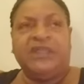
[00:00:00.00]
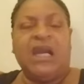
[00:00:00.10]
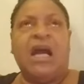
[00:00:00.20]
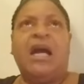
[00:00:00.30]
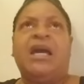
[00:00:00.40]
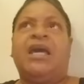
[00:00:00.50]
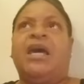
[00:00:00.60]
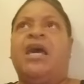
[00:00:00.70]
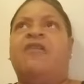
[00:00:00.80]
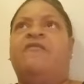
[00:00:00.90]
I
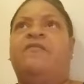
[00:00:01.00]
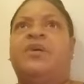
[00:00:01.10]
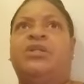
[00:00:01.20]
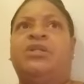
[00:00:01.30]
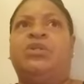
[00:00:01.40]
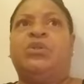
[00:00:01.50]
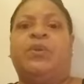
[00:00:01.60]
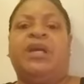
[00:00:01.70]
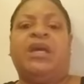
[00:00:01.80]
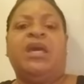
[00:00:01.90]
have been
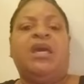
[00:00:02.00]
doing